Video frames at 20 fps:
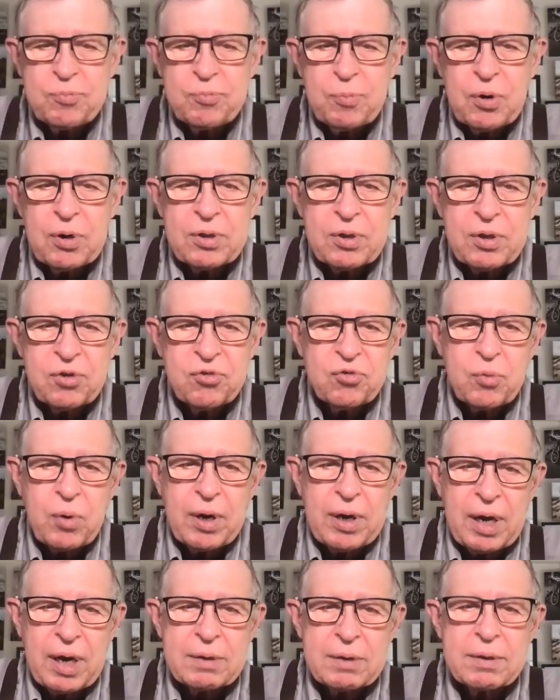go ahead and tell
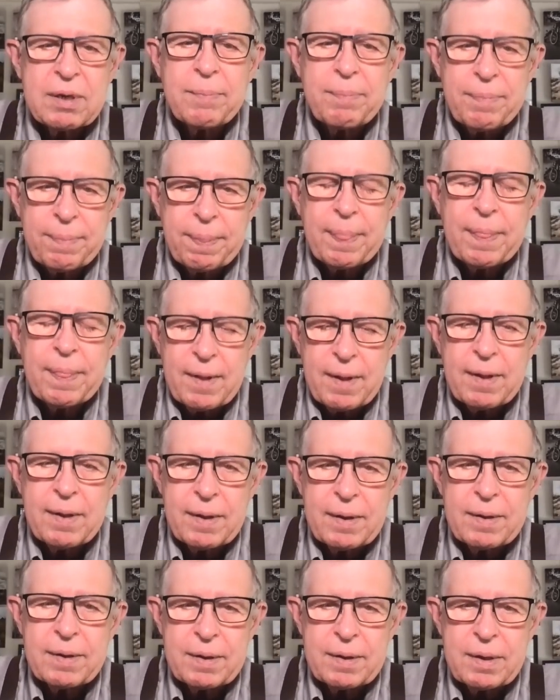us a little bit about your
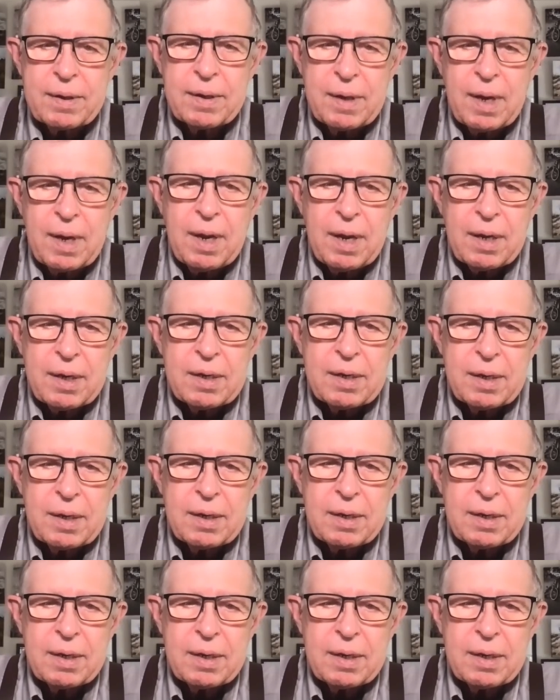book, your life in the